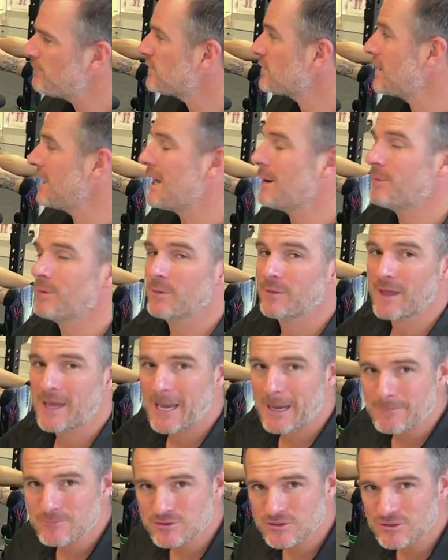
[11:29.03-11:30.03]
It's going to help her with her
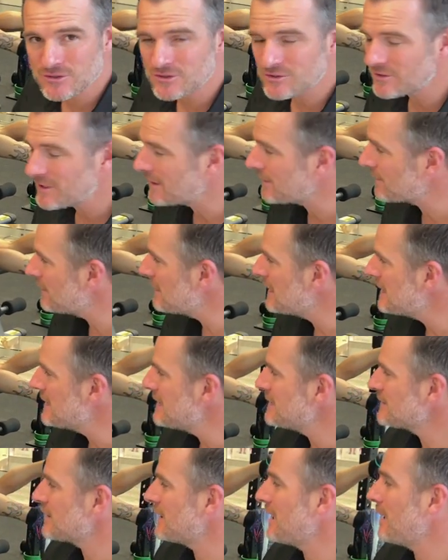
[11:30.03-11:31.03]
hamstring strength.
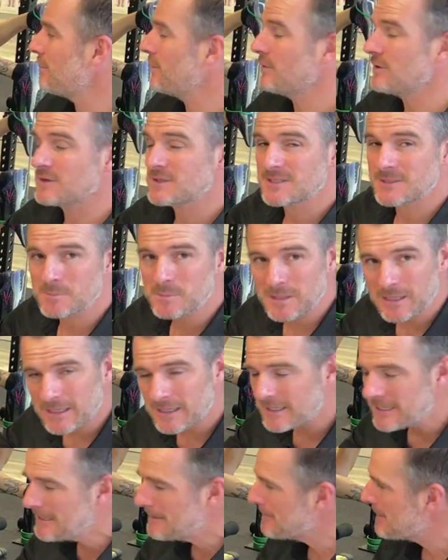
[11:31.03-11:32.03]
It's going to help her with her
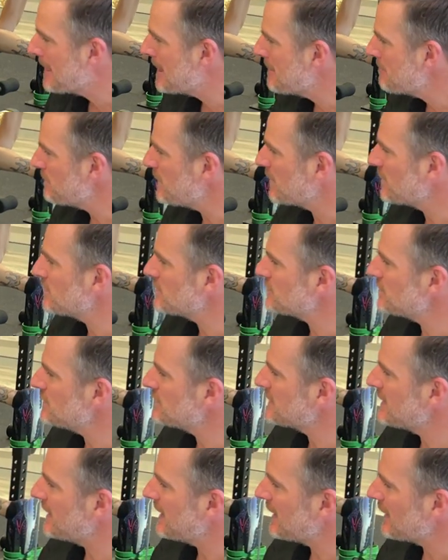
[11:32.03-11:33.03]
stability because
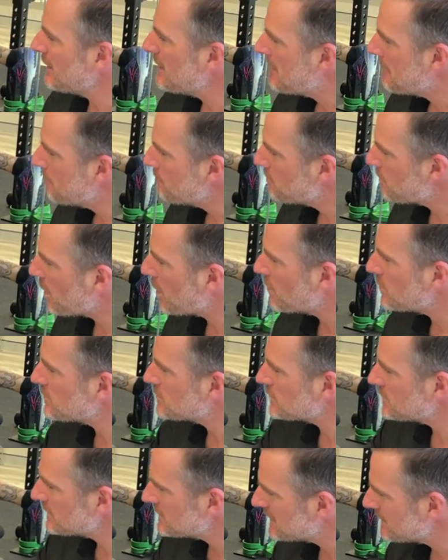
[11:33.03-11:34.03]
she's getting
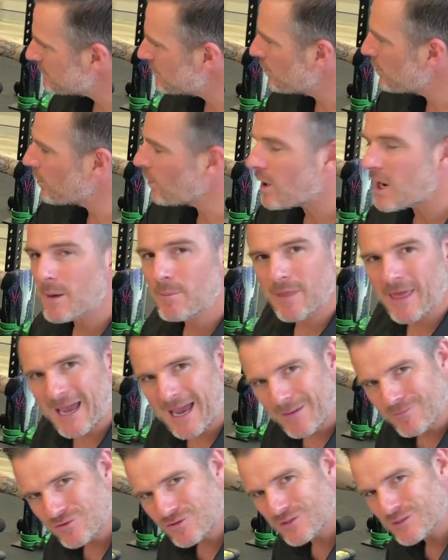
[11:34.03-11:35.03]
posterior tibial glide, but her
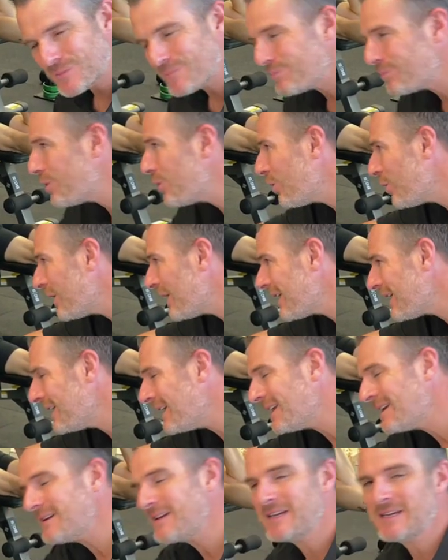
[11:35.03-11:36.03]
hamstrings are pulling
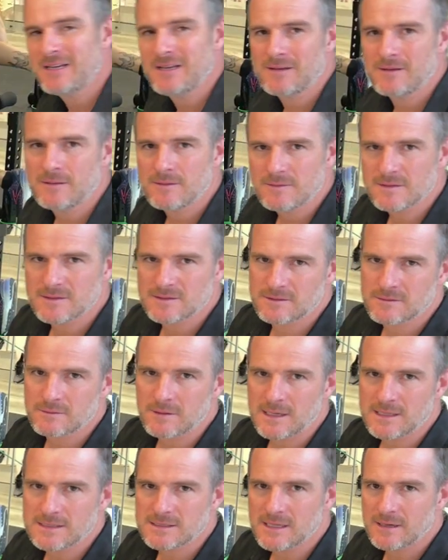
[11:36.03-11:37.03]
in. This is
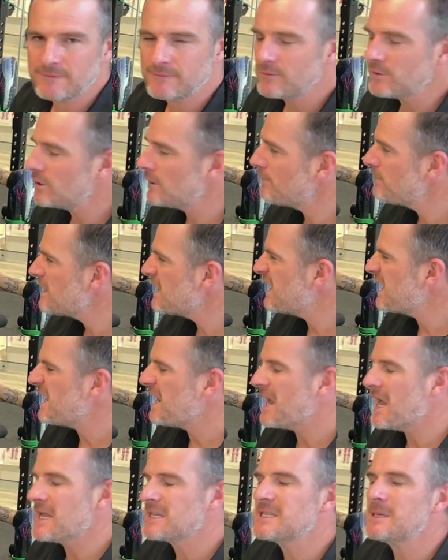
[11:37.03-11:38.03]
great stuff for her.
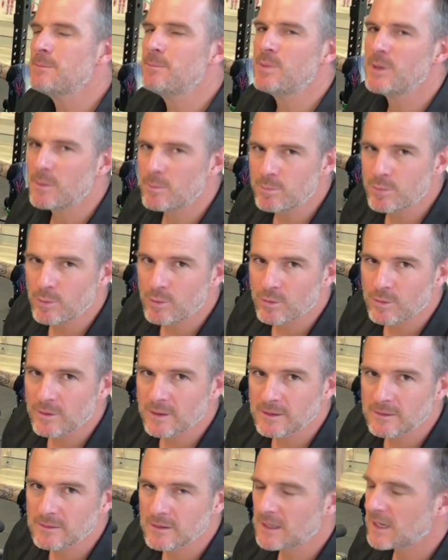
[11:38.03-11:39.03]
It's a bit
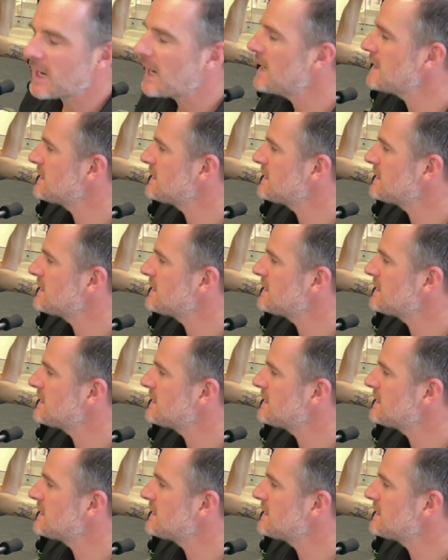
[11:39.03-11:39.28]
boring, okay?